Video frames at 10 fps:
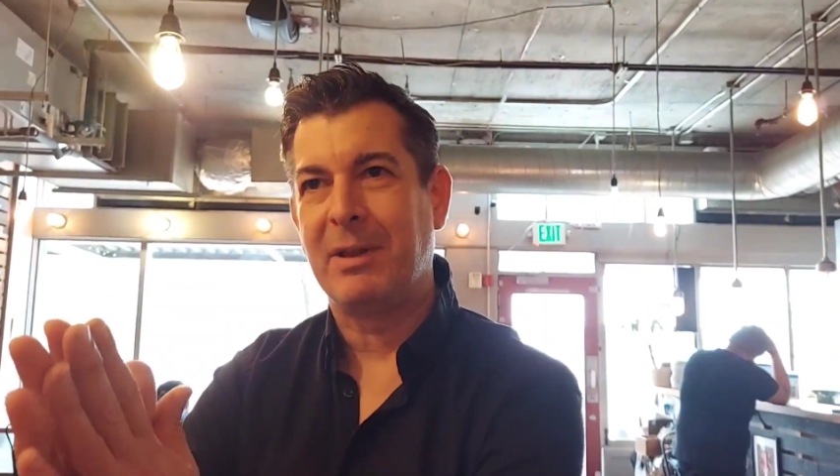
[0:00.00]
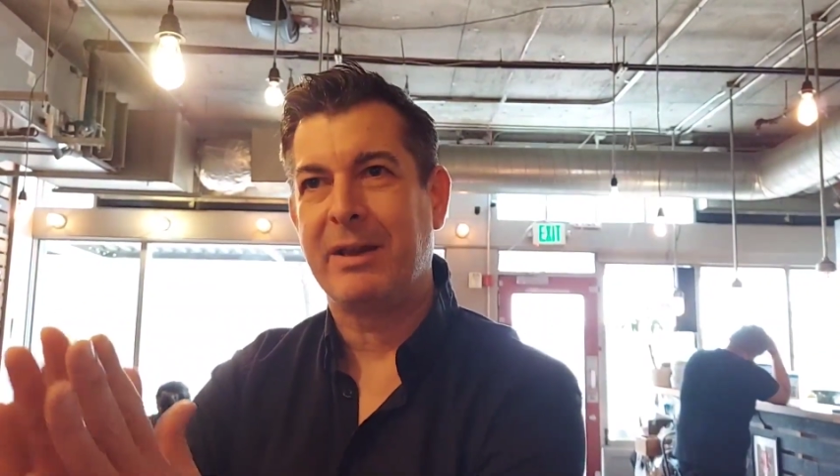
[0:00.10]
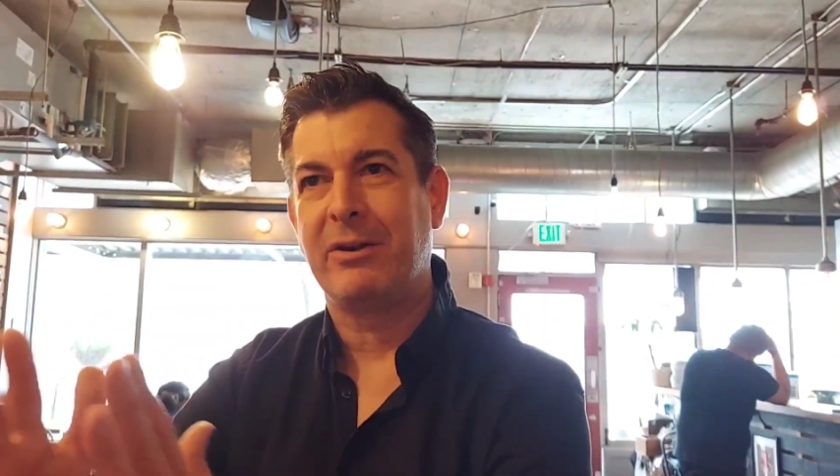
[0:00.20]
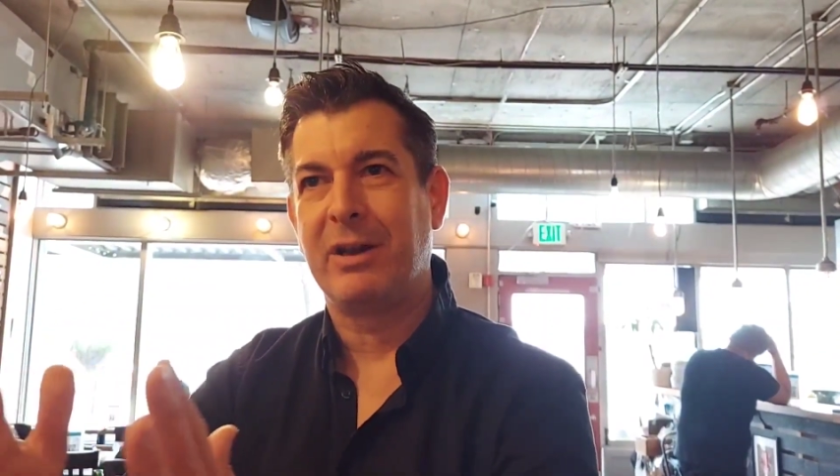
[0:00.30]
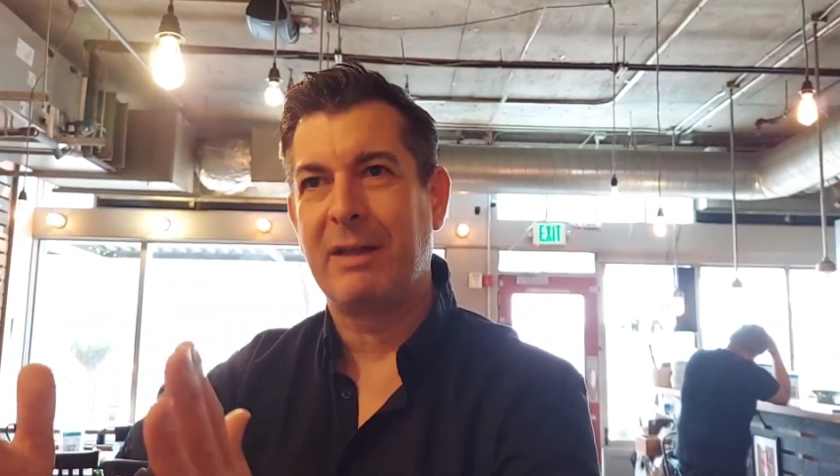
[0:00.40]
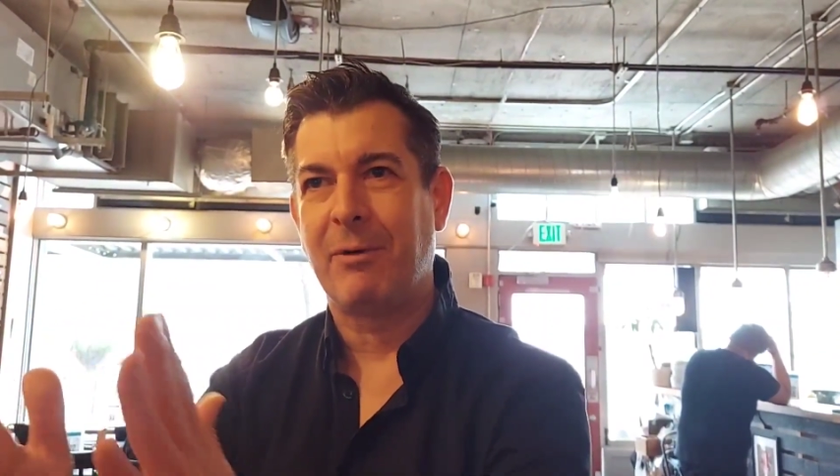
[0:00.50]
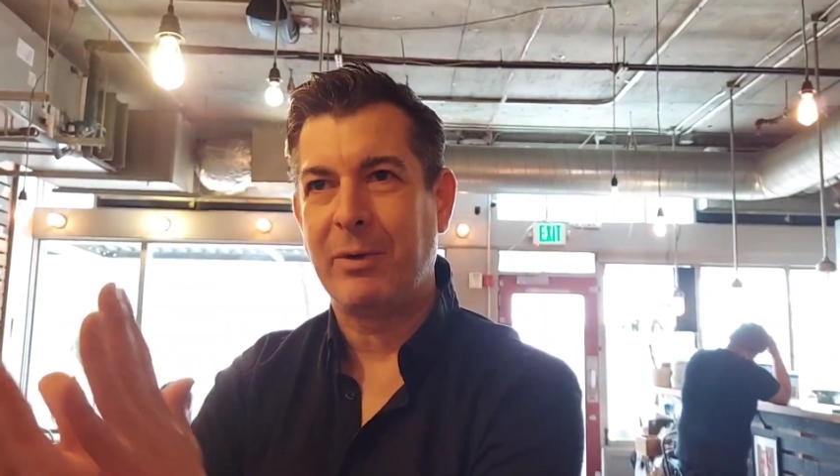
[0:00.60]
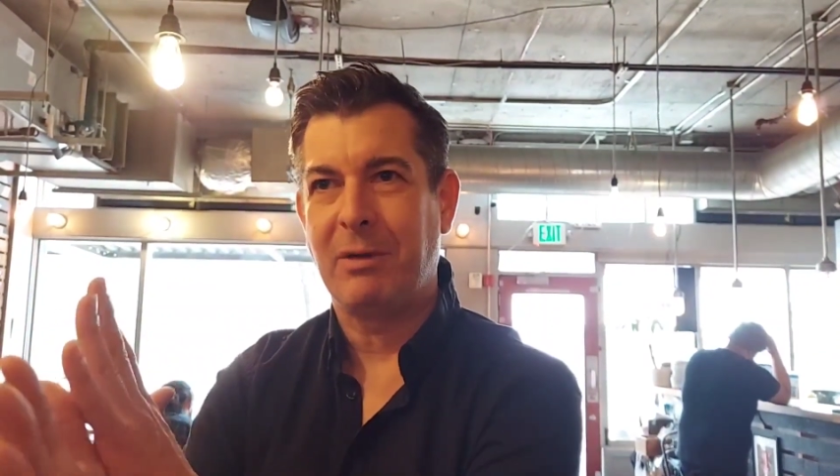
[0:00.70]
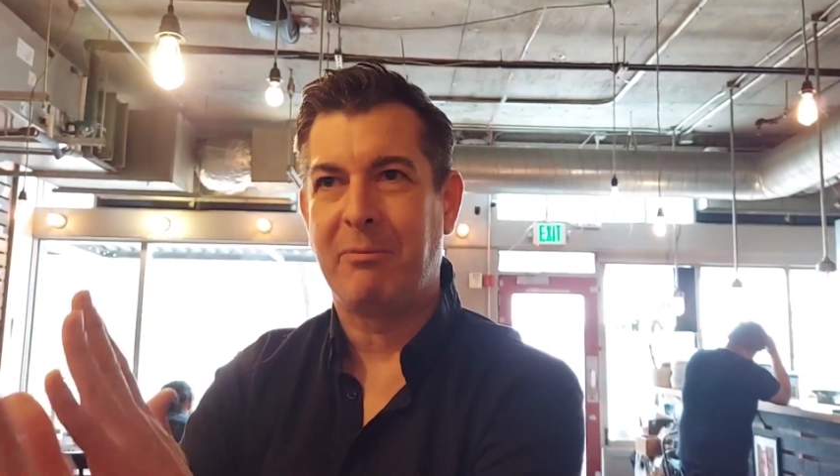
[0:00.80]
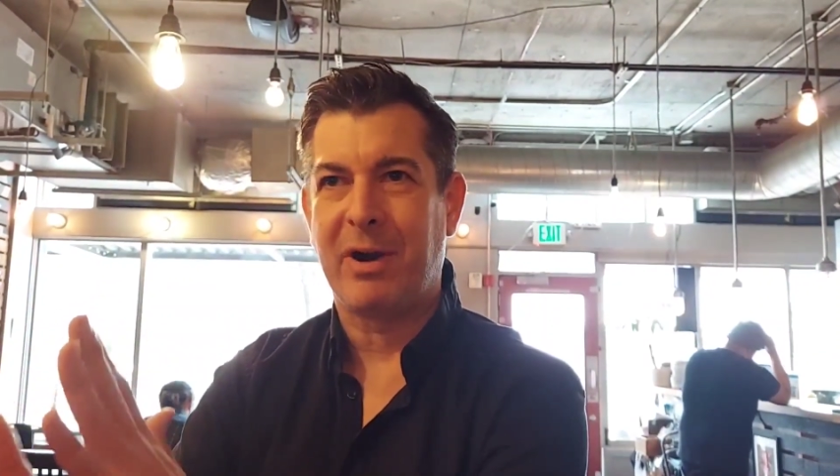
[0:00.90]
molecular level
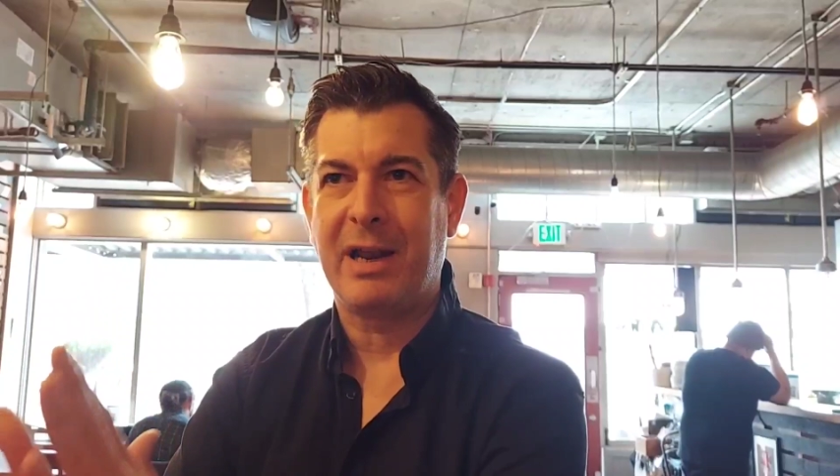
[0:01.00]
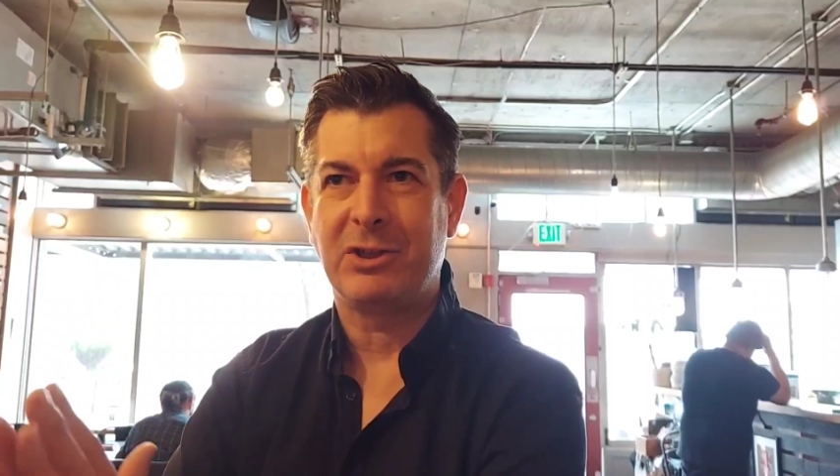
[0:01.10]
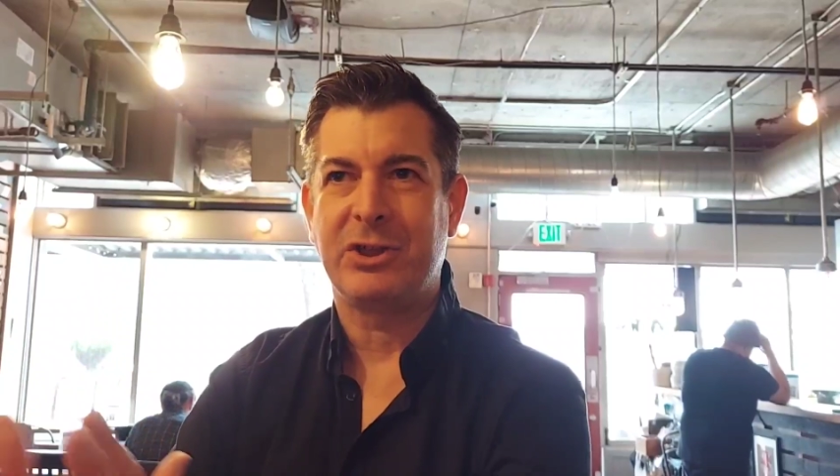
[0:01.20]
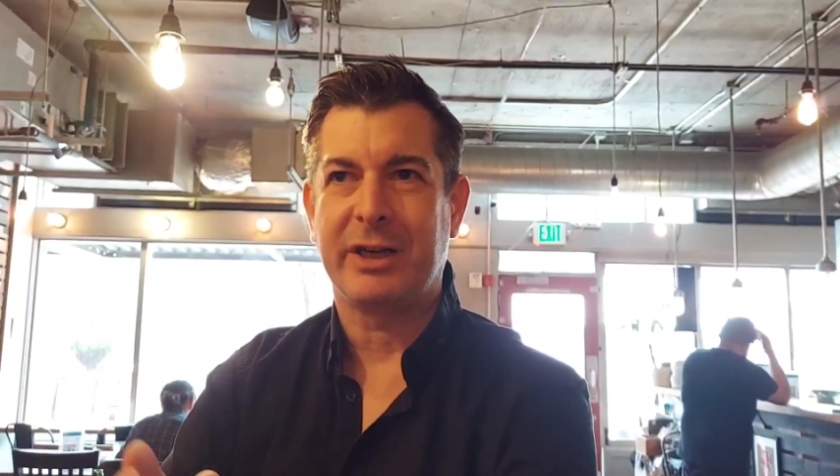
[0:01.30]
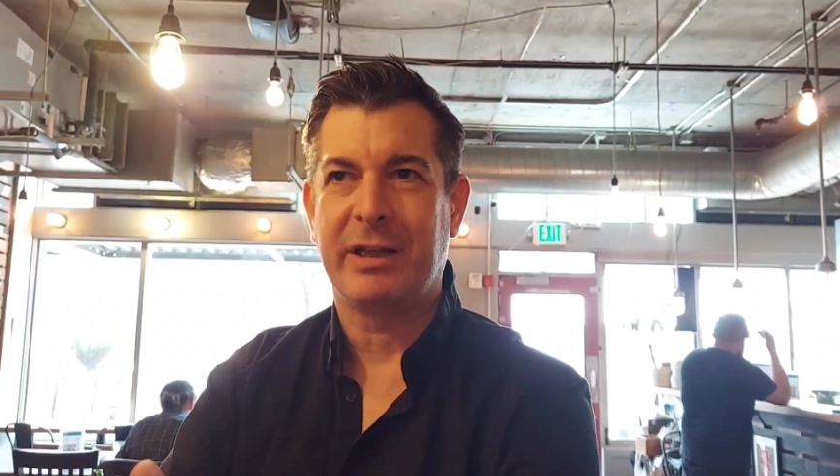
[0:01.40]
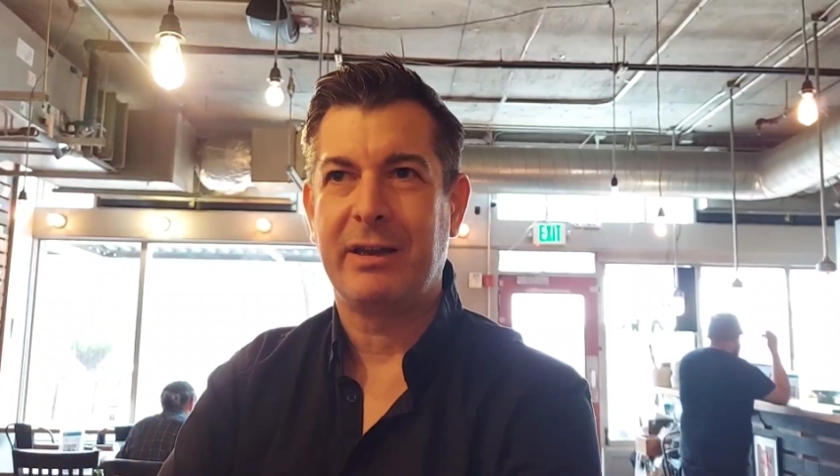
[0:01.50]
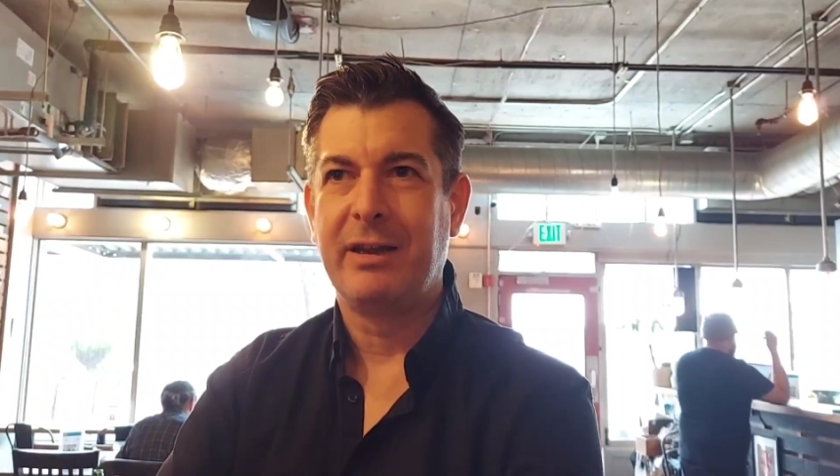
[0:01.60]
when you brine a chicken.